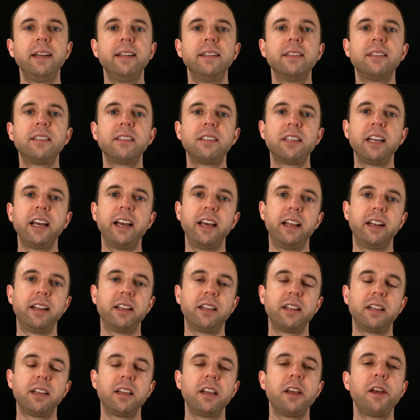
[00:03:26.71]
Instead,
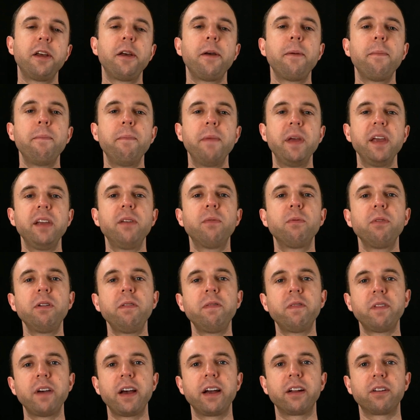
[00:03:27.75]
make
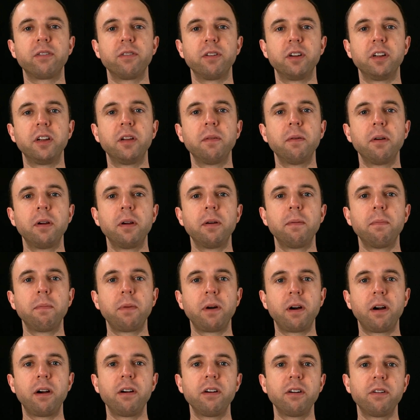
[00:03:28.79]
refactoring
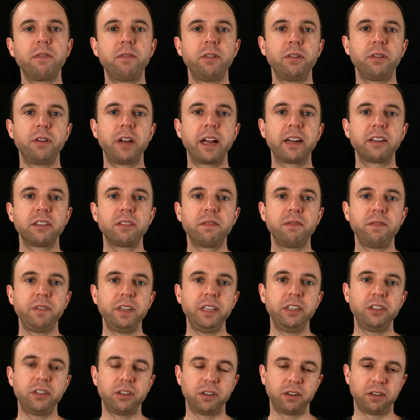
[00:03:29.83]
part of your next
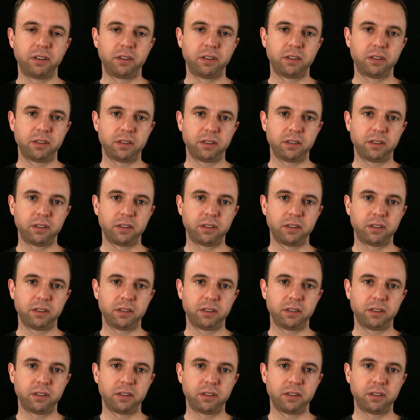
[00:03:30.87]
feature.